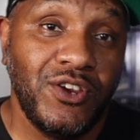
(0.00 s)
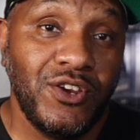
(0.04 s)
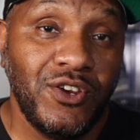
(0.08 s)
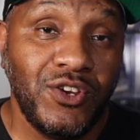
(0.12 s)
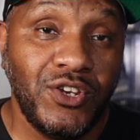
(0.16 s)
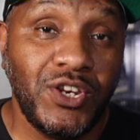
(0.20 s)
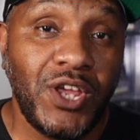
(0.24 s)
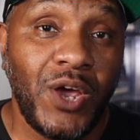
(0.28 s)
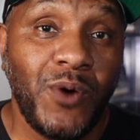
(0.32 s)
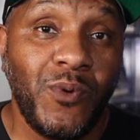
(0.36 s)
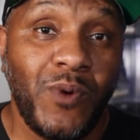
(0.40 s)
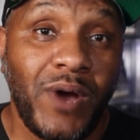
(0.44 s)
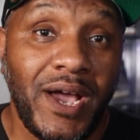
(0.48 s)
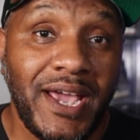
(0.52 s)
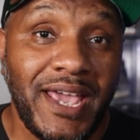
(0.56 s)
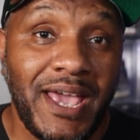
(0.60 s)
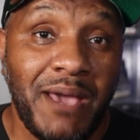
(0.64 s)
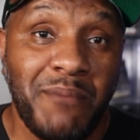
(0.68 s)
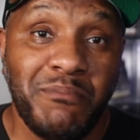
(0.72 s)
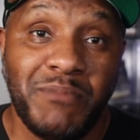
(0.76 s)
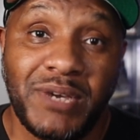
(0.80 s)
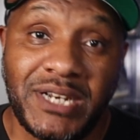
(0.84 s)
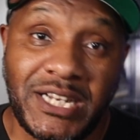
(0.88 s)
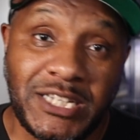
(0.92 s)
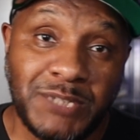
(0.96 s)
you know who I
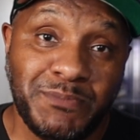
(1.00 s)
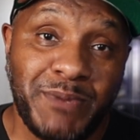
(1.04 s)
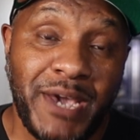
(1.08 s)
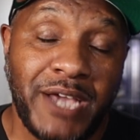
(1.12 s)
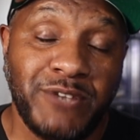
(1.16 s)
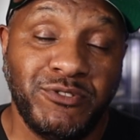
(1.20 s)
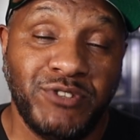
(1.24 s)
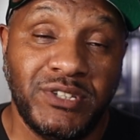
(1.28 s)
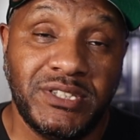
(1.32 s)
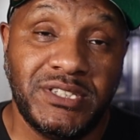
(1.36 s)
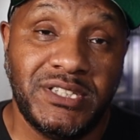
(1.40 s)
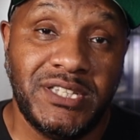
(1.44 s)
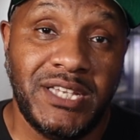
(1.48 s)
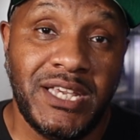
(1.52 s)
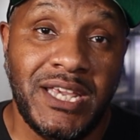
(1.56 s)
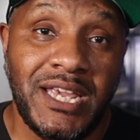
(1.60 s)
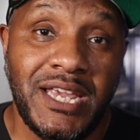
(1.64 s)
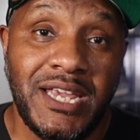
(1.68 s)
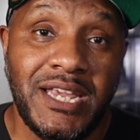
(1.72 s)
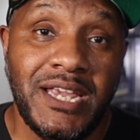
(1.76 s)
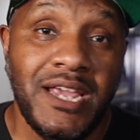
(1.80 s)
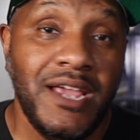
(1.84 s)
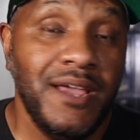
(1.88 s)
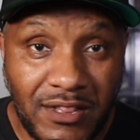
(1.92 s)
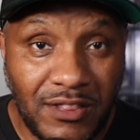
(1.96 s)
am. My name's Patrick
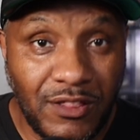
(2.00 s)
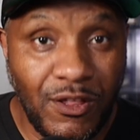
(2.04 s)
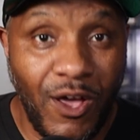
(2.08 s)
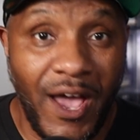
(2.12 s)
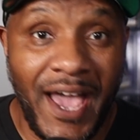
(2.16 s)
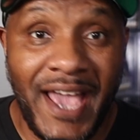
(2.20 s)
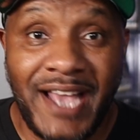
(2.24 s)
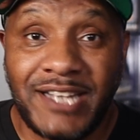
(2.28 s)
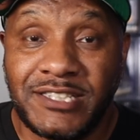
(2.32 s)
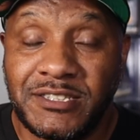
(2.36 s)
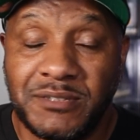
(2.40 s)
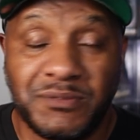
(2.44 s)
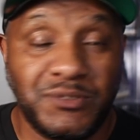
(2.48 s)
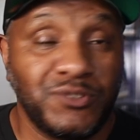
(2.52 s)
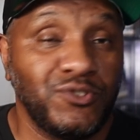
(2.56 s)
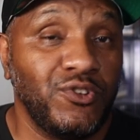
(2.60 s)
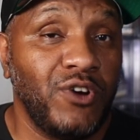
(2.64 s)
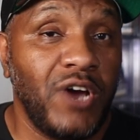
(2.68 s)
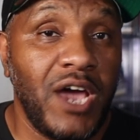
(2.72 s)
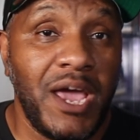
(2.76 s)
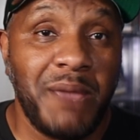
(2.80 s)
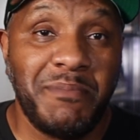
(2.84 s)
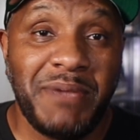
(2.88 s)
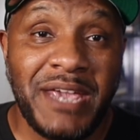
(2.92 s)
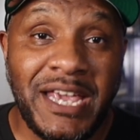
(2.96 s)
T. Like,
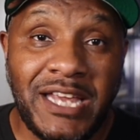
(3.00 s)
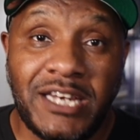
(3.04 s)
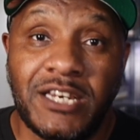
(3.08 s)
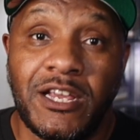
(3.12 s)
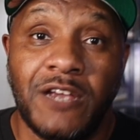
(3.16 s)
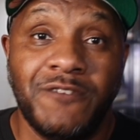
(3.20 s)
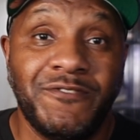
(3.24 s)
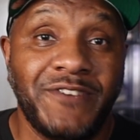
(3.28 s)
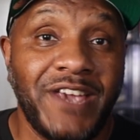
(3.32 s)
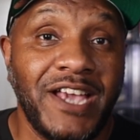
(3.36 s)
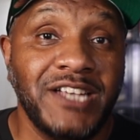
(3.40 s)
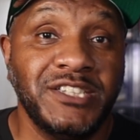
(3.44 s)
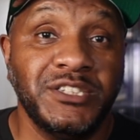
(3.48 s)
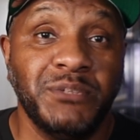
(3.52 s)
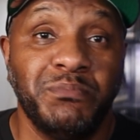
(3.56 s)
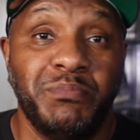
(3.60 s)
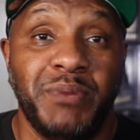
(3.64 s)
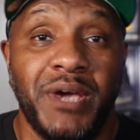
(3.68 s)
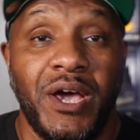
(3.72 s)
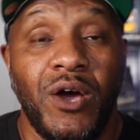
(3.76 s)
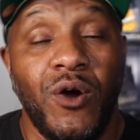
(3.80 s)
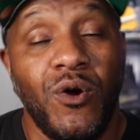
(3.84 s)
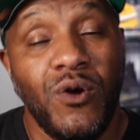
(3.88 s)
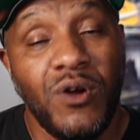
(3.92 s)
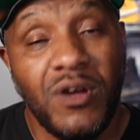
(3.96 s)
subscribe, hit notification
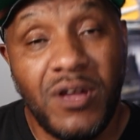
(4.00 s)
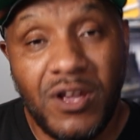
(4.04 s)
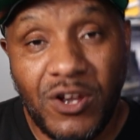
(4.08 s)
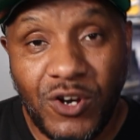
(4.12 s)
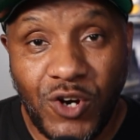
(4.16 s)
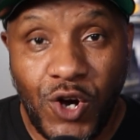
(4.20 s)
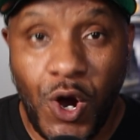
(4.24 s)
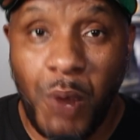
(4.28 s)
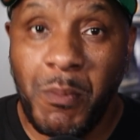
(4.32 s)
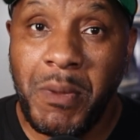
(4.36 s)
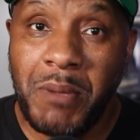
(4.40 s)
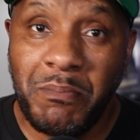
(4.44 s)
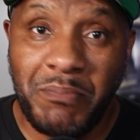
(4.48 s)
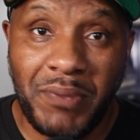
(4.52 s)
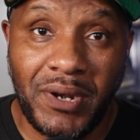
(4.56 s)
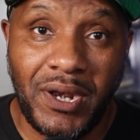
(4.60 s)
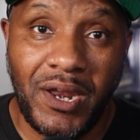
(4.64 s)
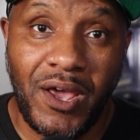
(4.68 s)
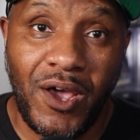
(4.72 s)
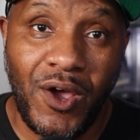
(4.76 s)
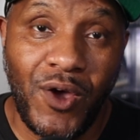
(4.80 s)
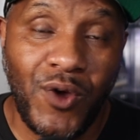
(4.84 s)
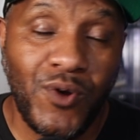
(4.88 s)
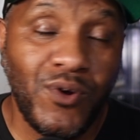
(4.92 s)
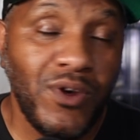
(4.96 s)
bell, comment
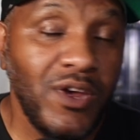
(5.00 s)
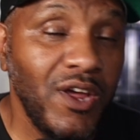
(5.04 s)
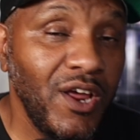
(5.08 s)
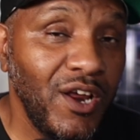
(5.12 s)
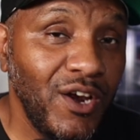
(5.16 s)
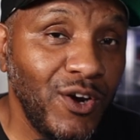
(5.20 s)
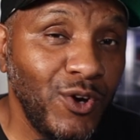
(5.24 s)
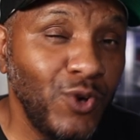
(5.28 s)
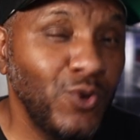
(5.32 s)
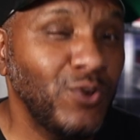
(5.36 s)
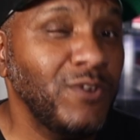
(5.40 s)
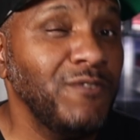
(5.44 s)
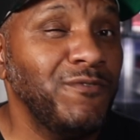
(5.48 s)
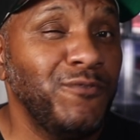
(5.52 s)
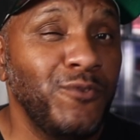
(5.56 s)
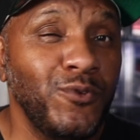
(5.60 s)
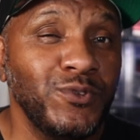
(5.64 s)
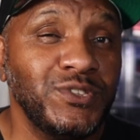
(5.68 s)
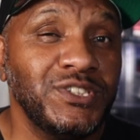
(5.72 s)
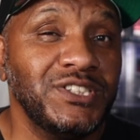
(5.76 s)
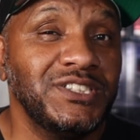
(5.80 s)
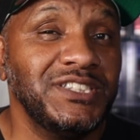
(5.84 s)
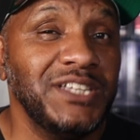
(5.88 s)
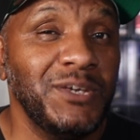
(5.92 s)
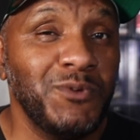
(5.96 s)
below. Looking forward
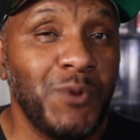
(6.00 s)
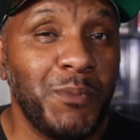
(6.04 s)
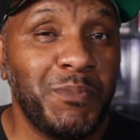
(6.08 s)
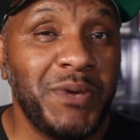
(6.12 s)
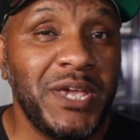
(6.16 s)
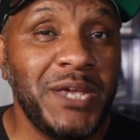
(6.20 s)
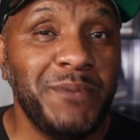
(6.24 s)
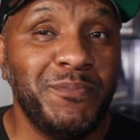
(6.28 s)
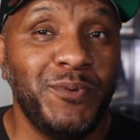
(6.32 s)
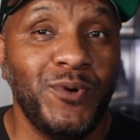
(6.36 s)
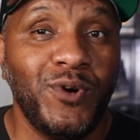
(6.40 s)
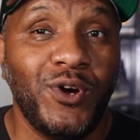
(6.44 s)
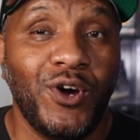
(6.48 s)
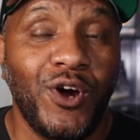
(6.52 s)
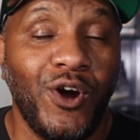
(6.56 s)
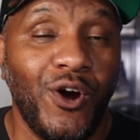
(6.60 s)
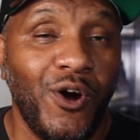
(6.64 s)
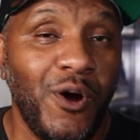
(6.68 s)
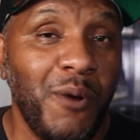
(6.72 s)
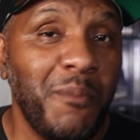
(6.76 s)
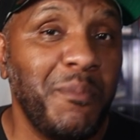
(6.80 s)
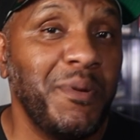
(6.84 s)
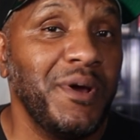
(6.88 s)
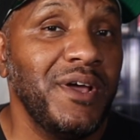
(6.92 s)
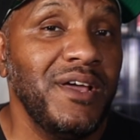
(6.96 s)
to see what people
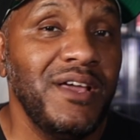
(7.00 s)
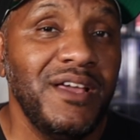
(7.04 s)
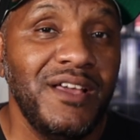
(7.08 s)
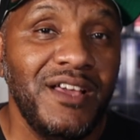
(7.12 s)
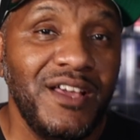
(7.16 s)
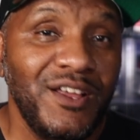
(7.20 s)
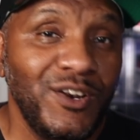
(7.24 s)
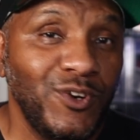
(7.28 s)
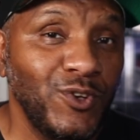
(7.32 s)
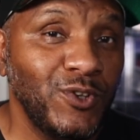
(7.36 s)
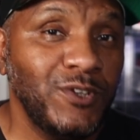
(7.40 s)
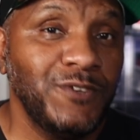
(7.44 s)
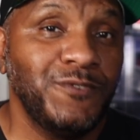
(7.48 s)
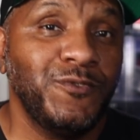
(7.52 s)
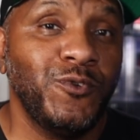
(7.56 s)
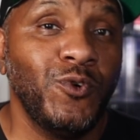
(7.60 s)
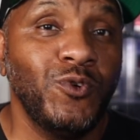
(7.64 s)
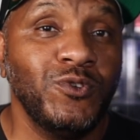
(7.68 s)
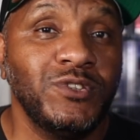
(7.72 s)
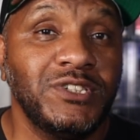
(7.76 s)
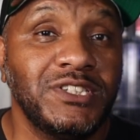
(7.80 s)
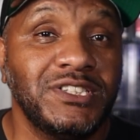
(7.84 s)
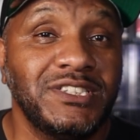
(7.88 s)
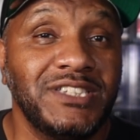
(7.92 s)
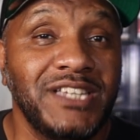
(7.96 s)
cop. Looking
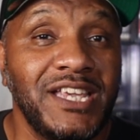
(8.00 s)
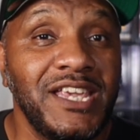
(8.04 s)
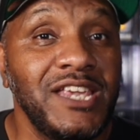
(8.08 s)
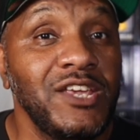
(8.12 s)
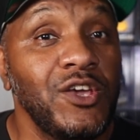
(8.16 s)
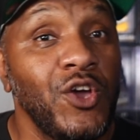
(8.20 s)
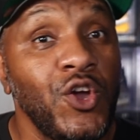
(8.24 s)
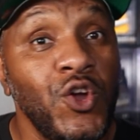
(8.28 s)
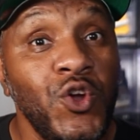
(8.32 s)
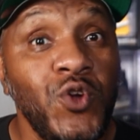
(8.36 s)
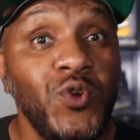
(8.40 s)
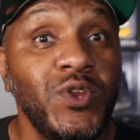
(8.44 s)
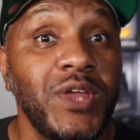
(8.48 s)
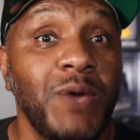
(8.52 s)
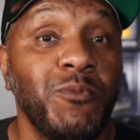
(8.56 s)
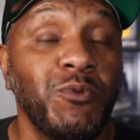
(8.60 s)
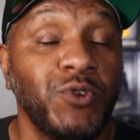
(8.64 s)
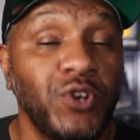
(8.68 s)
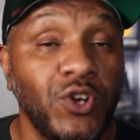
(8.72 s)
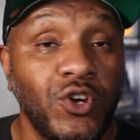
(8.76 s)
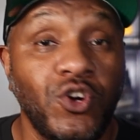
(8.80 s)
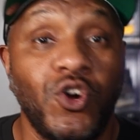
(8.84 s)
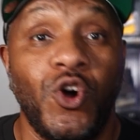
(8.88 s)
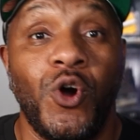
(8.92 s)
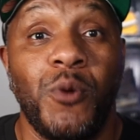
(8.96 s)
forward to see who they
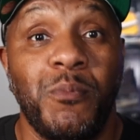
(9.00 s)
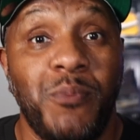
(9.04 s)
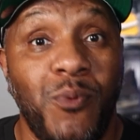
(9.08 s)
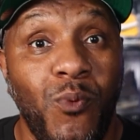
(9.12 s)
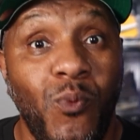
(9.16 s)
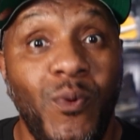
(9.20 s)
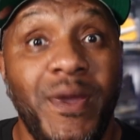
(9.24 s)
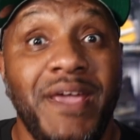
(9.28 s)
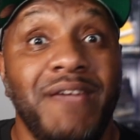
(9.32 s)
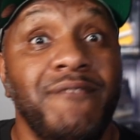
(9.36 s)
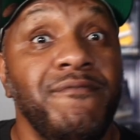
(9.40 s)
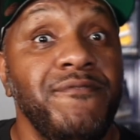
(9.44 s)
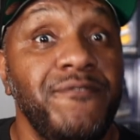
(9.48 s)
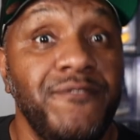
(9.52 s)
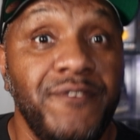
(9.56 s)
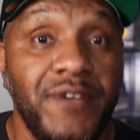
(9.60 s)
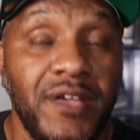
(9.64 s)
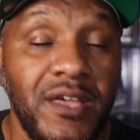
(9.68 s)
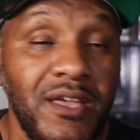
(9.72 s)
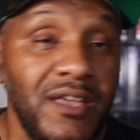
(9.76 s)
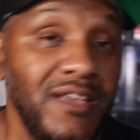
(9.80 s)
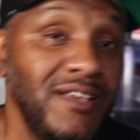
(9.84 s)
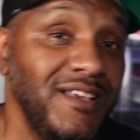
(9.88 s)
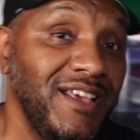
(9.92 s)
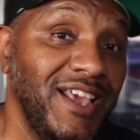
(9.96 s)
want to cop with.
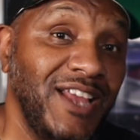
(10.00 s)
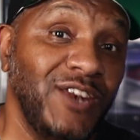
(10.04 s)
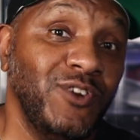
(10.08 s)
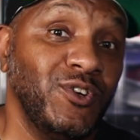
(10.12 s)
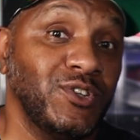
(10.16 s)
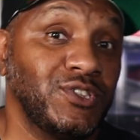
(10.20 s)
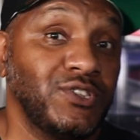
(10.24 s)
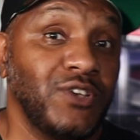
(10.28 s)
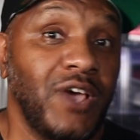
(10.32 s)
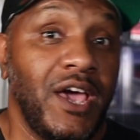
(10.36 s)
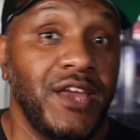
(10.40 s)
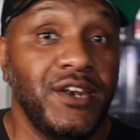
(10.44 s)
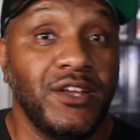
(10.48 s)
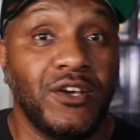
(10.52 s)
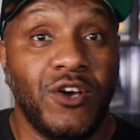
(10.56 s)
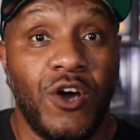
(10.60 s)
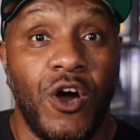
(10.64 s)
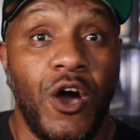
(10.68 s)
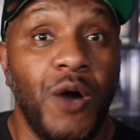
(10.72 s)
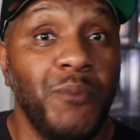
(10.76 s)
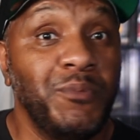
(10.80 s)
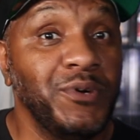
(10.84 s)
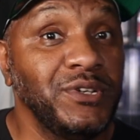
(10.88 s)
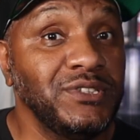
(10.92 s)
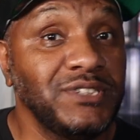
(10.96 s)
Looks like the
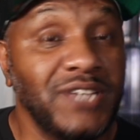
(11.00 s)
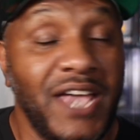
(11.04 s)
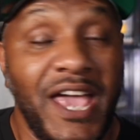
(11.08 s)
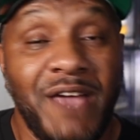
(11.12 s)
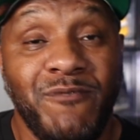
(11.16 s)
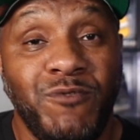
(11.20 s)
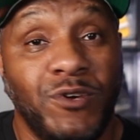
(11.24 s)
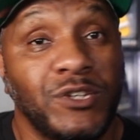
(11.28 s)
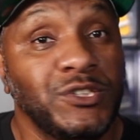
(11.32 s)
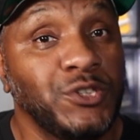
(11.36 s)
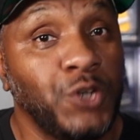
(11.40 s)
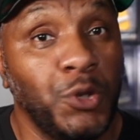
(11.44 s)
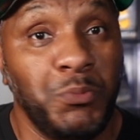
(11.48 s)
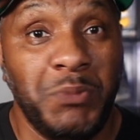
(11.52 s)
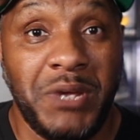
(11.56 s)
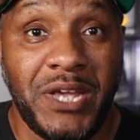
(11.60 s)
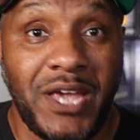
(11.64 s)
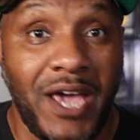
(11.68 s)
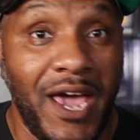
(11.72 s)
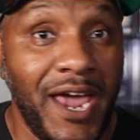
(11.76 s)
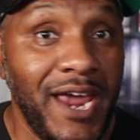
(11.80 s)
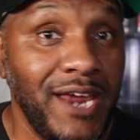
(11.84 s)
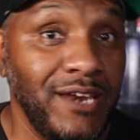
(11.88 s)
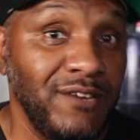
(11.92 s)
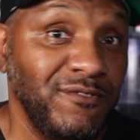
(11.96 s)
Carbons, everyone's going to be
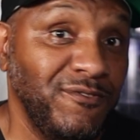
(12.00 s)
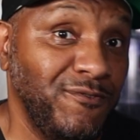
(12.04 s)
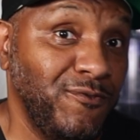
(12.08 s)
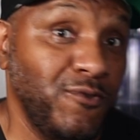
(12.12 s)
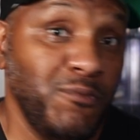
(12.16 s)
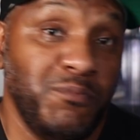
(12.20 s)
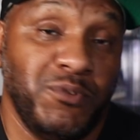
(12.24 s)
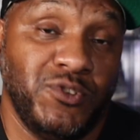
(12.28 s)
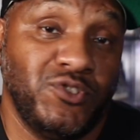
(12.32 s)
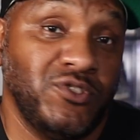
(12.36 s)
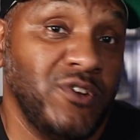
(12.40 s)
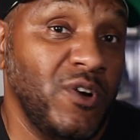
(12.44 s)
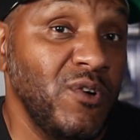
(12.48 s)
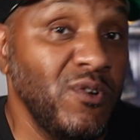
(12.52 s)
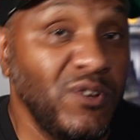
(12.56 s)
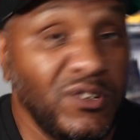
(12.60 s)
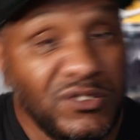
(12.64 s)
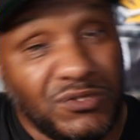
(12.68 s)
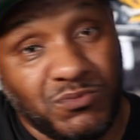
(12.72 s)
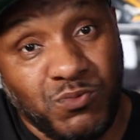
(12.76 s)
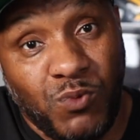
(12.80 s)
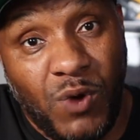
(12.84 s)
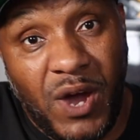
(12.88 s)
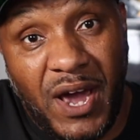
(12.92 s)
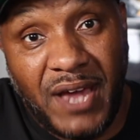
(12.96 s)
going FootPatrol,
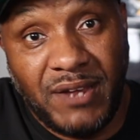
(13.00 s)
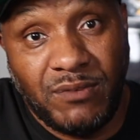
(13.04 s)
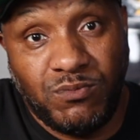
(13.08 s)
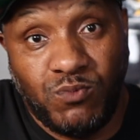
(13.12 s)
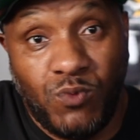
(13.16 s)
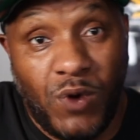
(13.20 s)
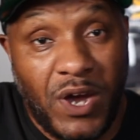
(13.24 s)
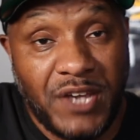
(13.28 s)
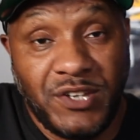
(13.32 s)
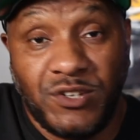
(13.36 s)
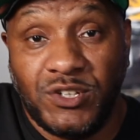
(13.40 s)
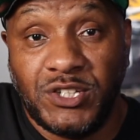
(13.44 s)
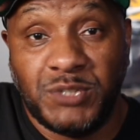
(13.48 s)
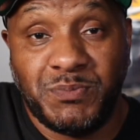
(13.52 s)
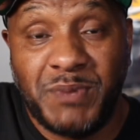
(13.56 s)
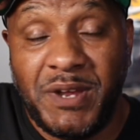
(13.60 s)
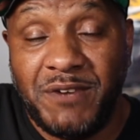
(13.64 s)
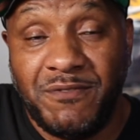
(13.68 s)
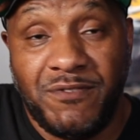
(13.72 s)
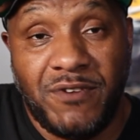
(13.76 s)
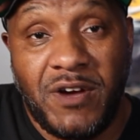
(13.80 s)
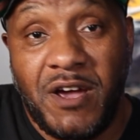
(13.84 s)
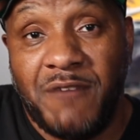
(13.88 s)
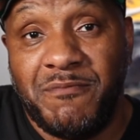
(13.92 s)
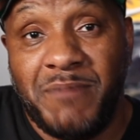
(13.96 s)
because why are you going to spend
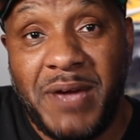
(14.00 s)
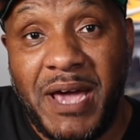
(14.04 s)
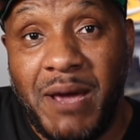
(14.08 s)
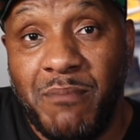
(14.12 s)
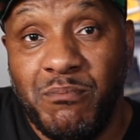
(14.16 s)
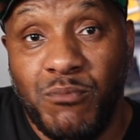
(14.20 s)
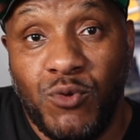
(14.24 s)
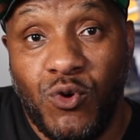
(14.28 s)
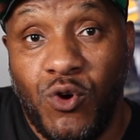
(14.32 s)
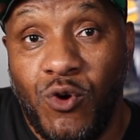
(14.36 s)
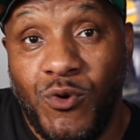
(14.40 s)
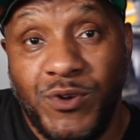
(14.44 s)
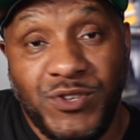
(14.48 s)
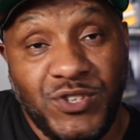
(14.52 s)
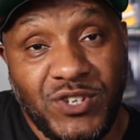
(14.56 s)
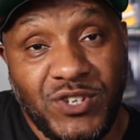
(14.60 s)
£5 more when